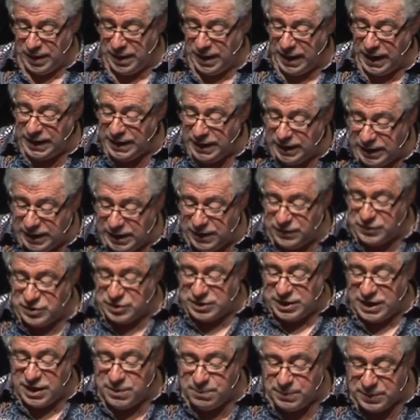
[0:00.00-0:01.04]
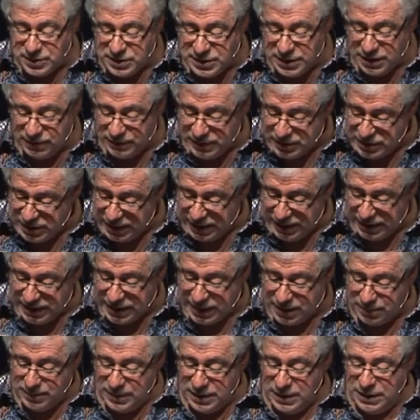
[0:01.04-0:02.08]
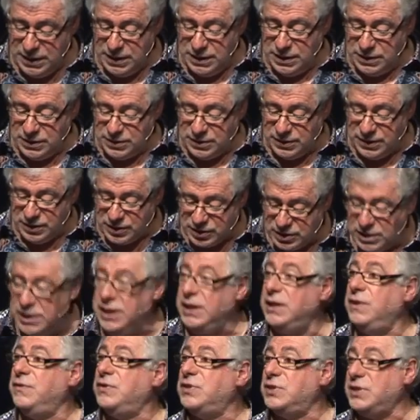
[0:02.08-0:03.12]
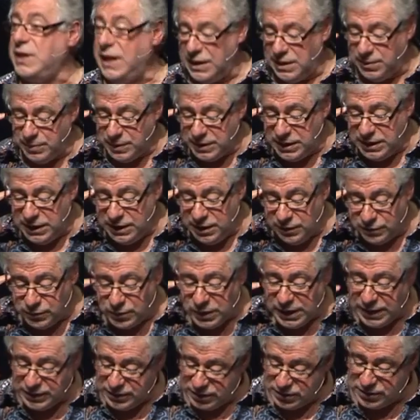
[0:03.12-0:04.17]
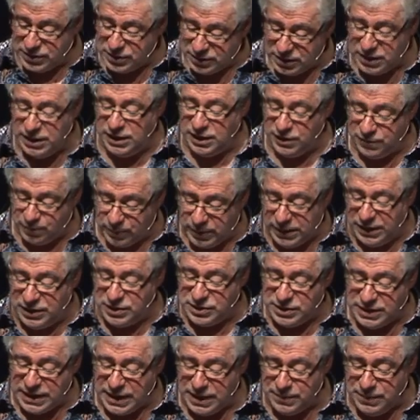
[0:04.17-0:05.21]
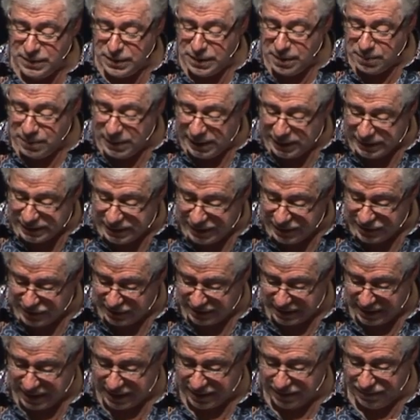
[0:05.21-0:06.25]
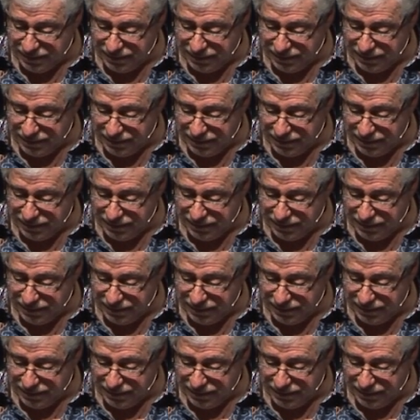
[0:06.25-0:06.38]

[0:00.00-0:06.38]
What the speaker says: and he gives 10% of his income to this king of Salem, king of righteousness, king of peace, named Melchizedek.